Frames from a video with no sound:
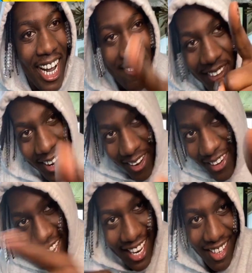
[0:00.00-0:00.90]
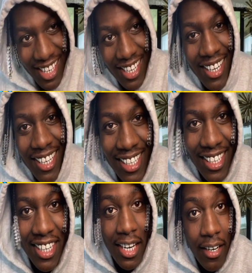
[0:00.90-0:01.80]
I'm okay with it.
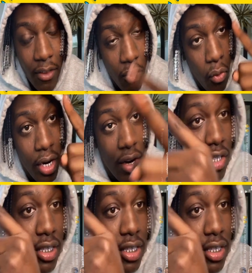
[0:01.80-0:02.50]
Whatever